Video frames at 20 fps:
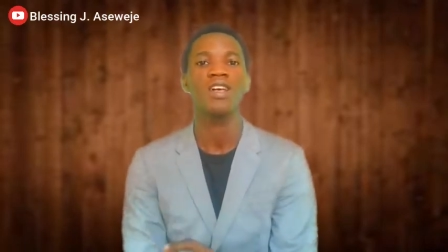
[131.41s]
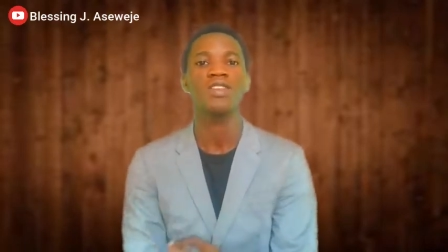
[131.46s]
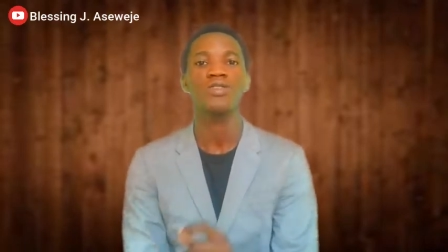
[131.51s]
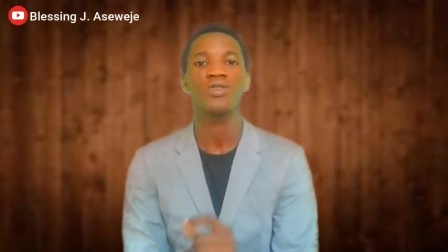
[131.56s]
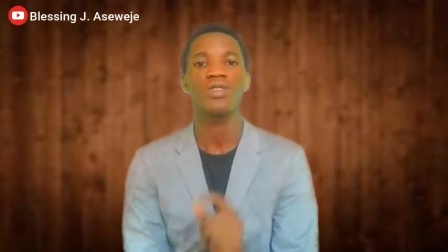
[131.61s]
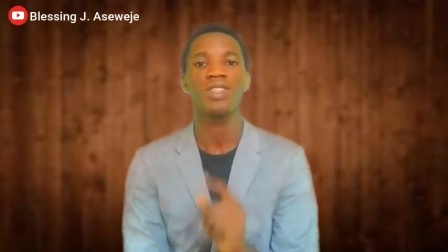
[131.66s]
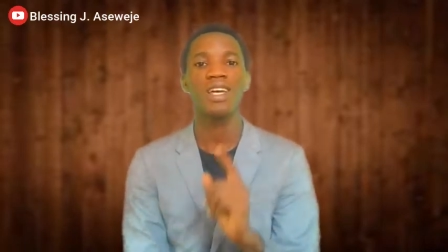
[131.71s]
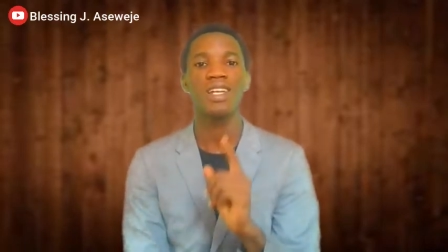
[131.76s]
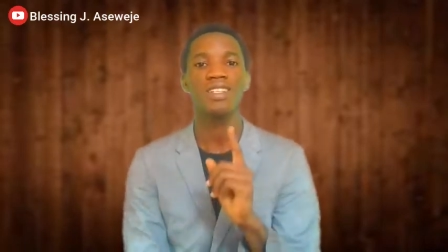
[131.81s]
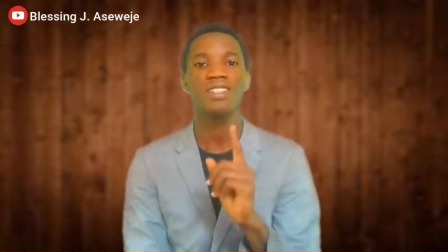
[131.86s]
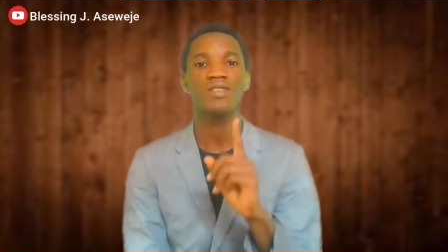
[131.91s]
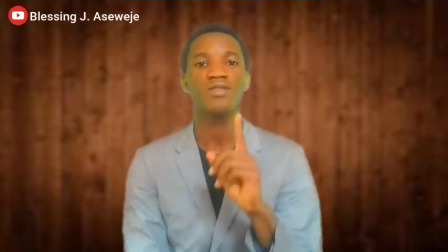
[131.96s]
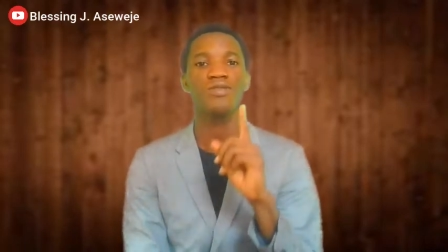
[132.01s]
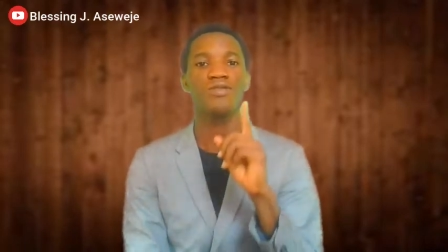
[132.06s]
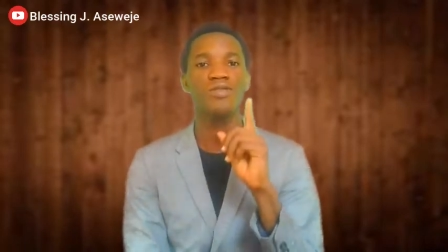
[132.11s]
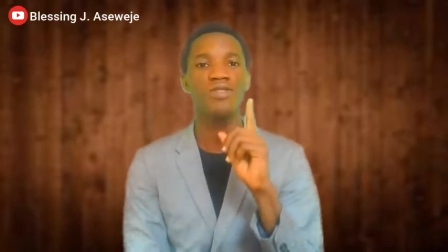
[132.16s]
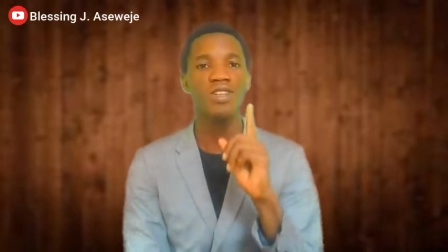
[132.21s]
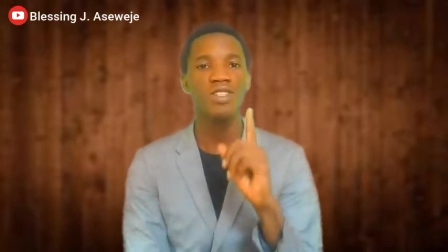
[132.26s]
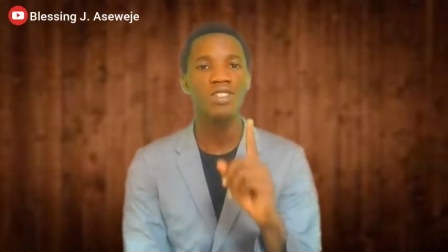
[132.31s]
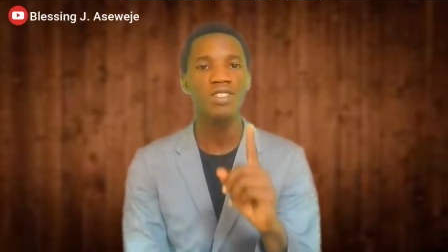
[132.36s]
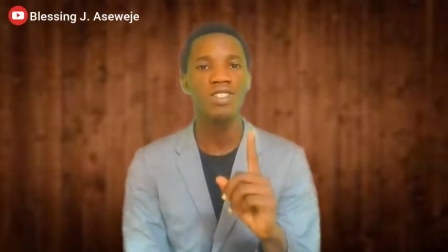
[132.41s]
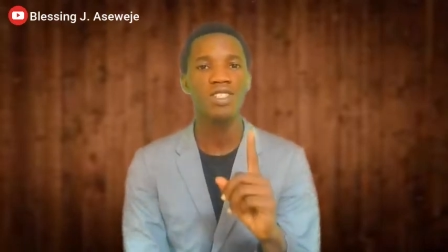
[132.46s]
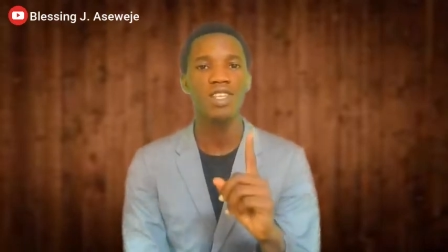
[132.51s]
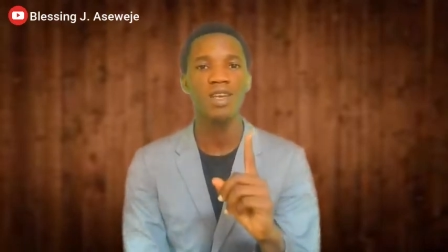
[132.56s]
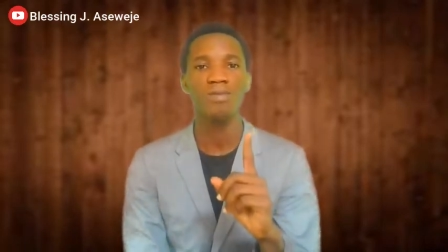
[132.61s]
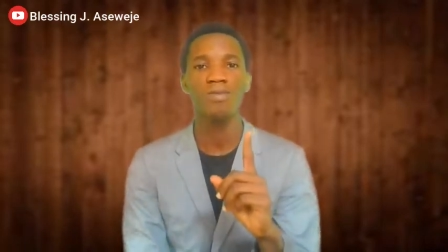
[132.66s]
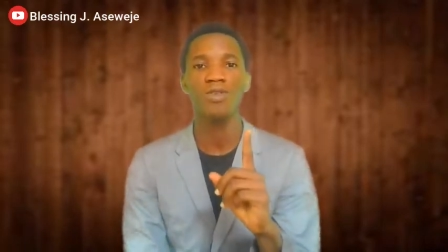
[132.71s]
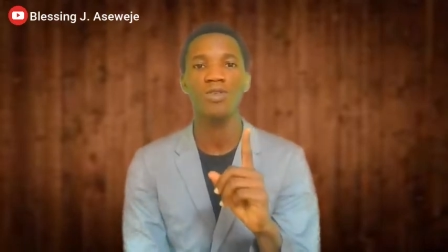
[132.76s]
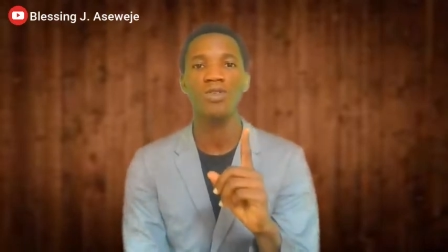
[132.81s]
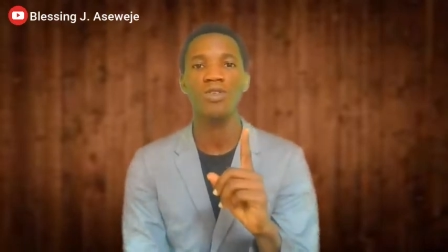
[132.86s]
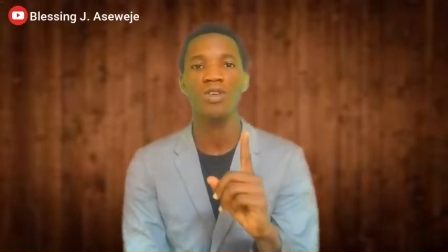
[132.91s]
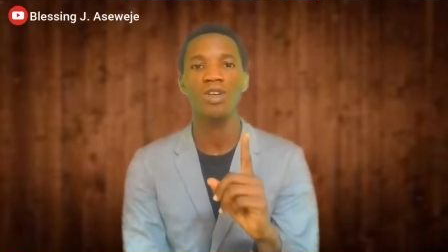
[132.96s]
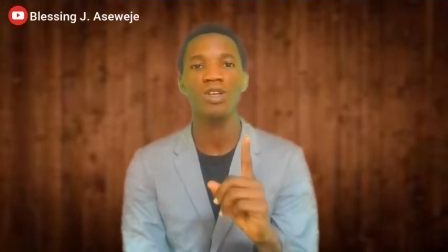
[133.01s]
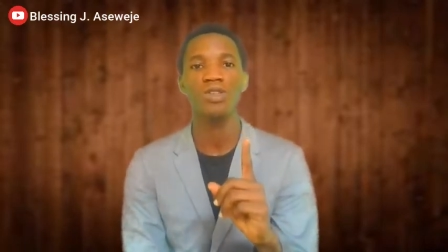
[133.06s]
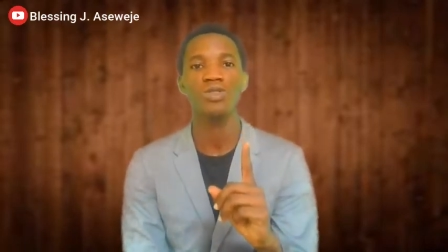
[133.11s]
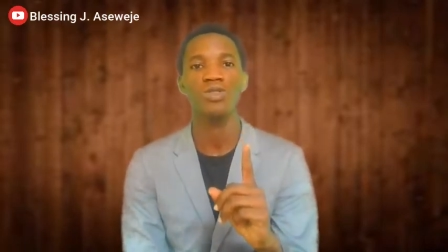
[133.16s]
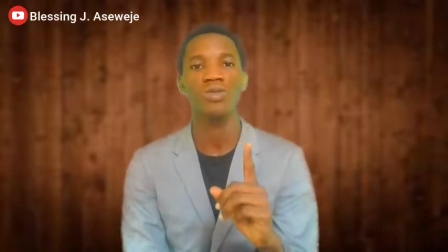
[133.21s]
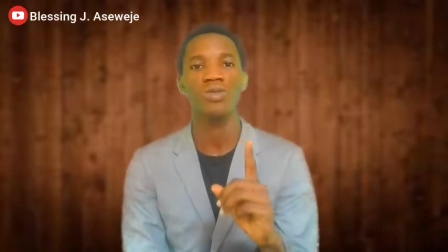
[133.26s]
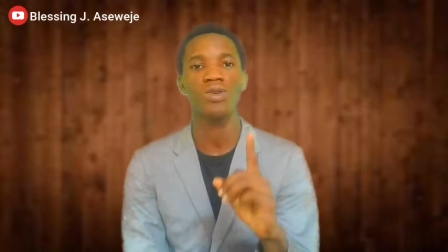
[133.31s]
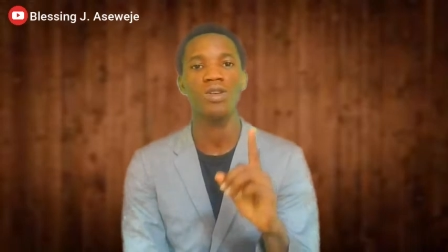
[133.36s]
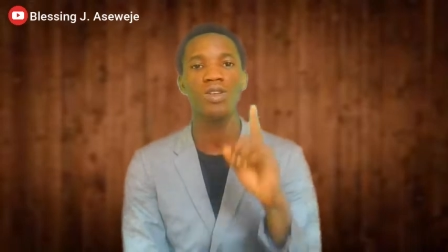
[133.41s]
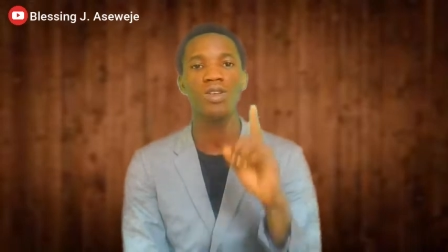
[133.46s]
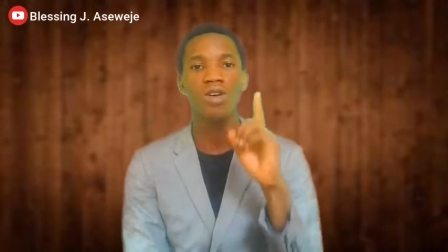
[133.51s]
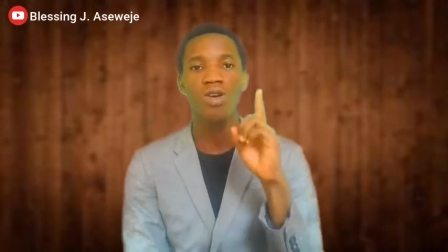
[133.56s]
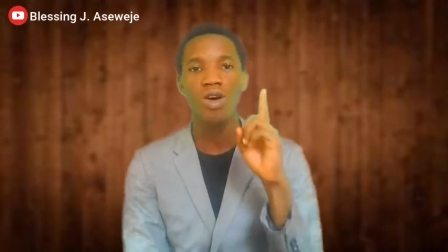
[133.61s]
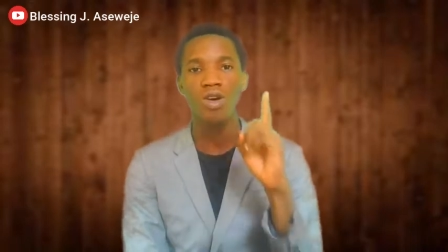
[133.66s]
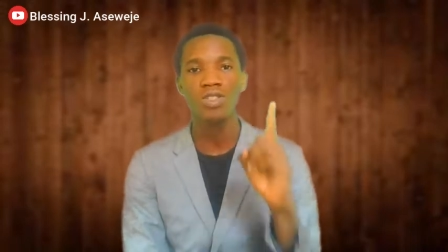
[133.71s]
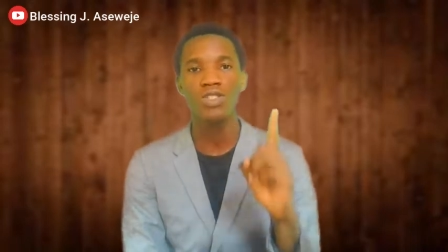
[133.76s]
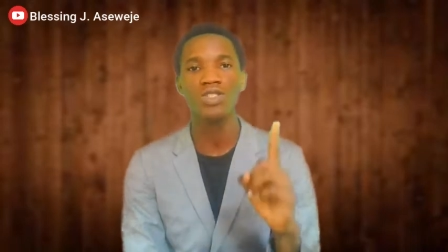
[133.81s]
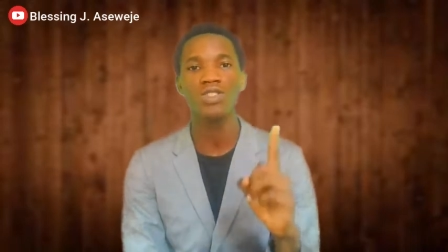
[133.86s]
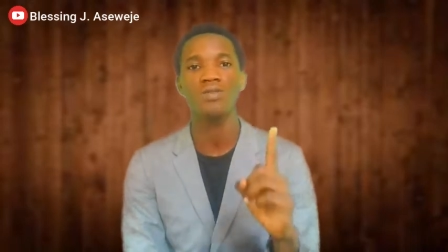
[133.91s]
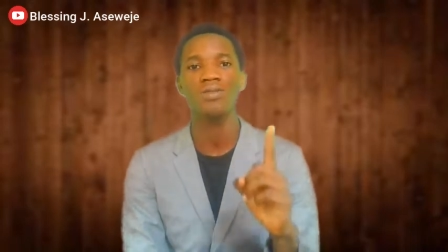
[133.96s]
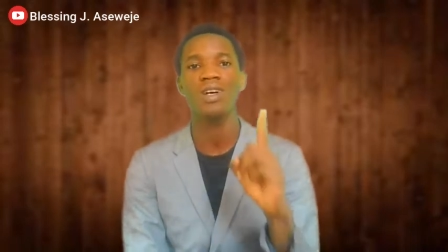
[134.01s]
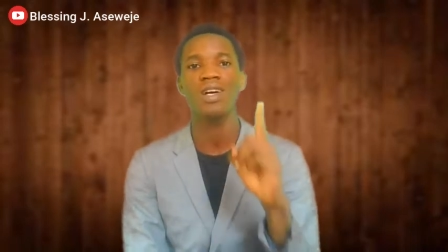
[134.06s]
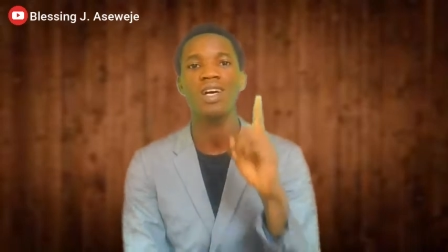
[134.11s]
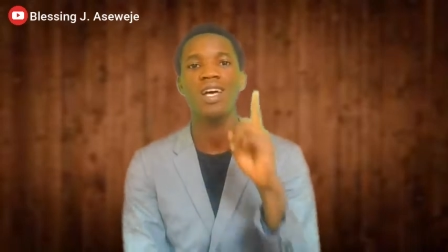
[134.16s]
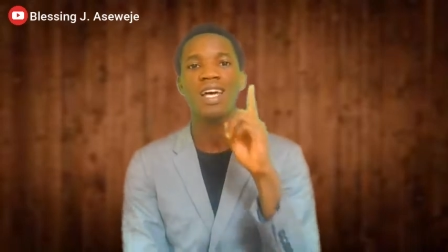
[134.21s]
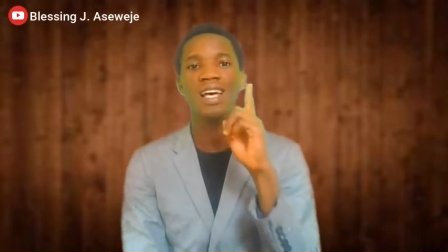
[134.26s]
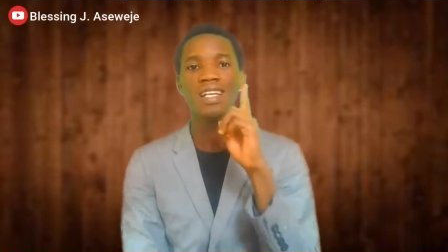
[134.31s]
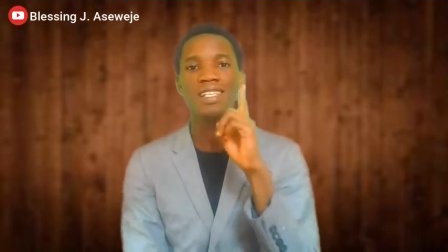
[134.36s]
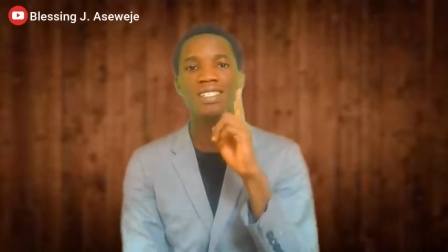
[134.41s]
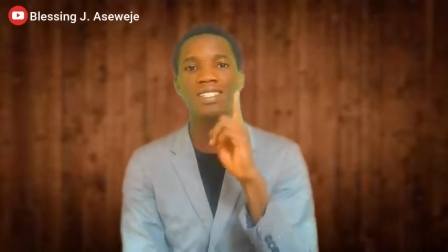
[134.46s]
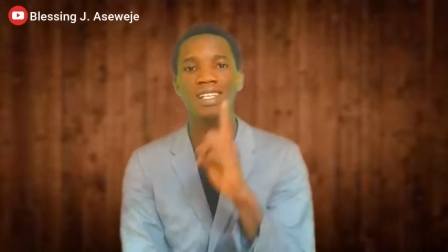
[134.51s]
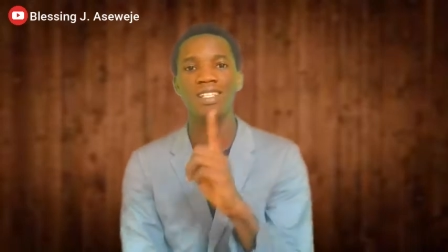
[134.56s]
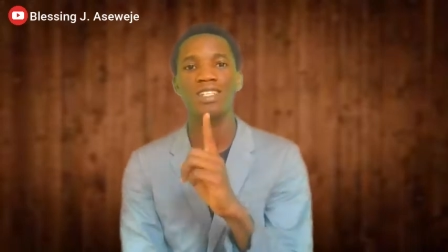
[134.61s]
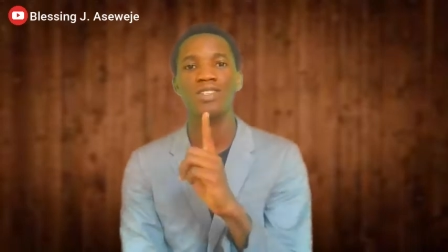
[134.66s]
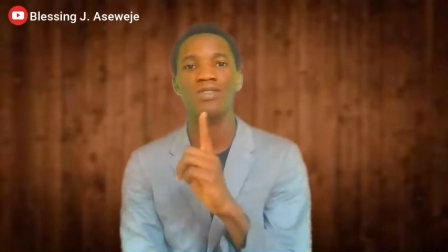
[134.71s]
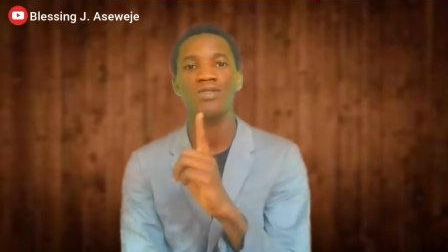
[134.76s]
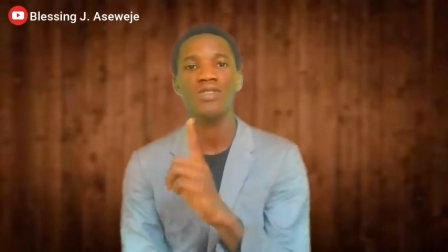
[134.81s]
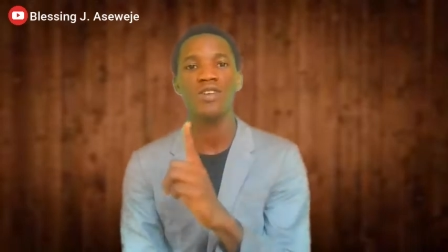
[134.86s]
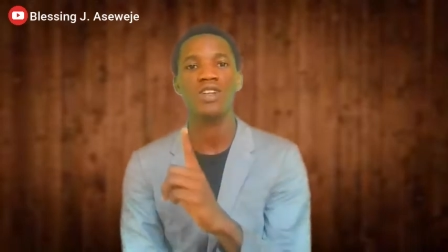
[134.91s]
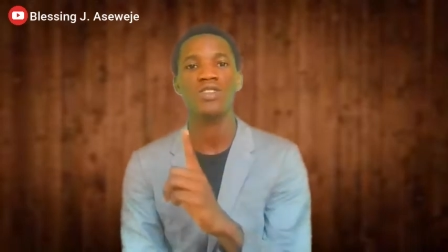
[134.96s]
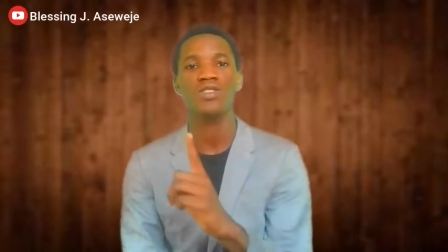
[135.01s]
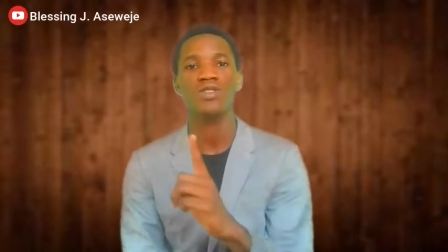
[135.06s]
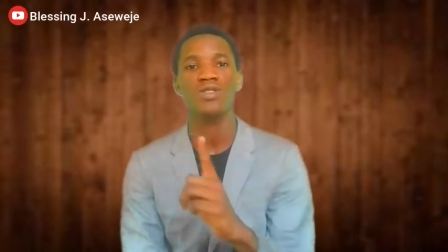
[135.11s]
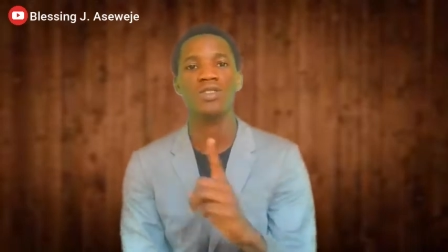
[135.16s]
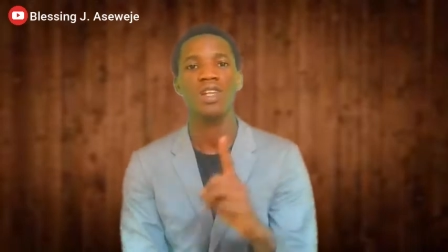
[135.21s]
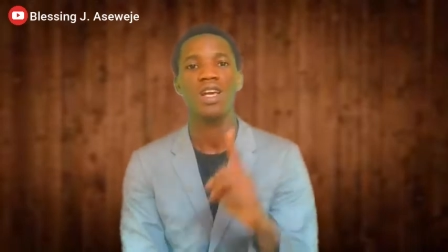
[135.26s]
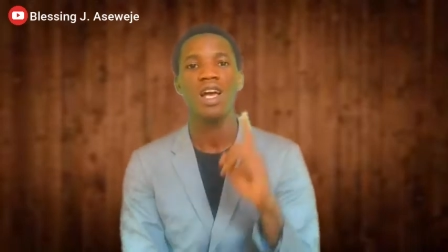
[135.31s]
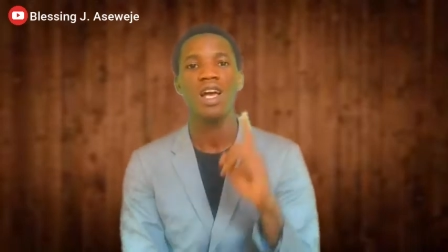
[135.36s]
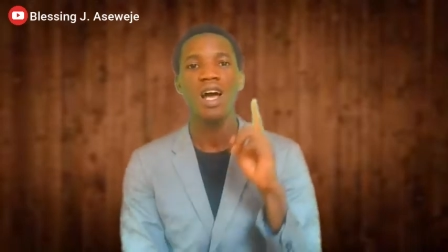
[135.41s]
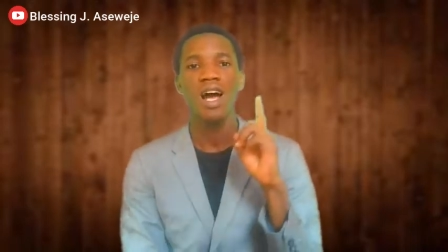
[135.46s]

So that is the first step you look into, what customer satisfaction.